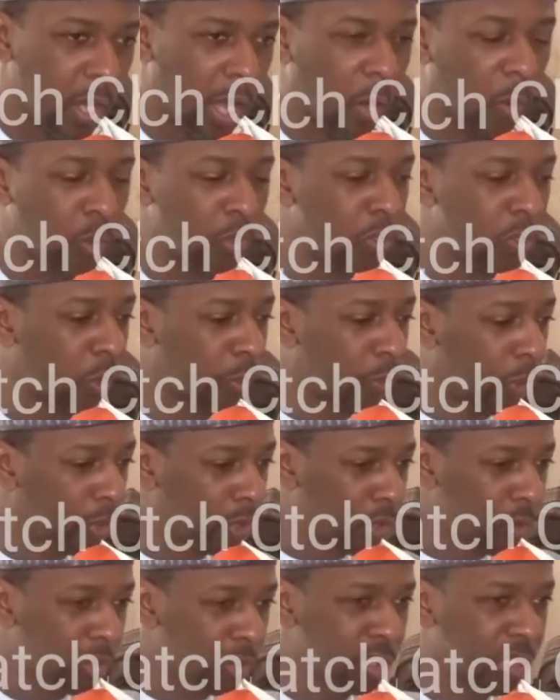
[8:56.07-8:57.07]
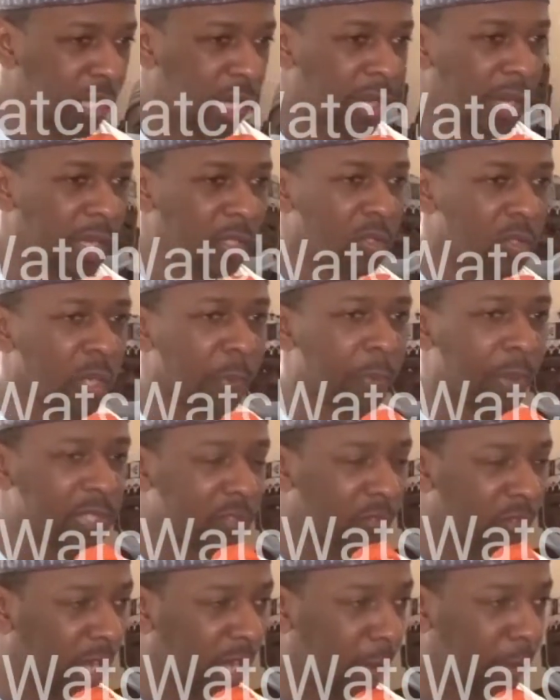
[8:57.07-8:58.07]
are going to support you, inshallah, to the best
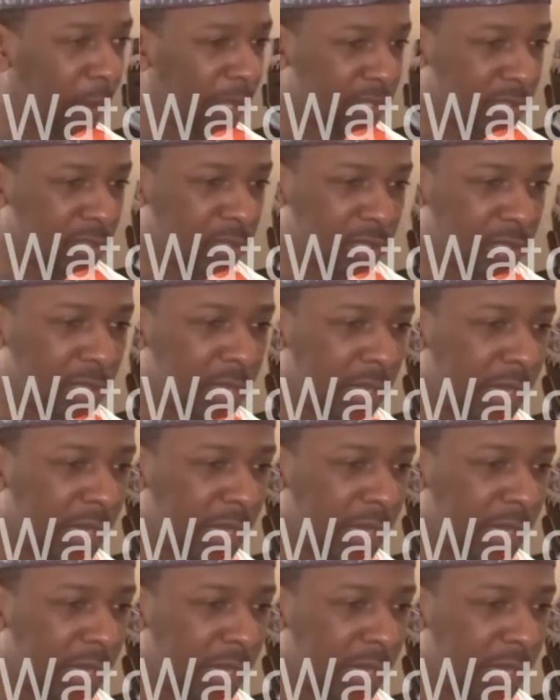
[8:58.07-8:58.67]
of their capacity,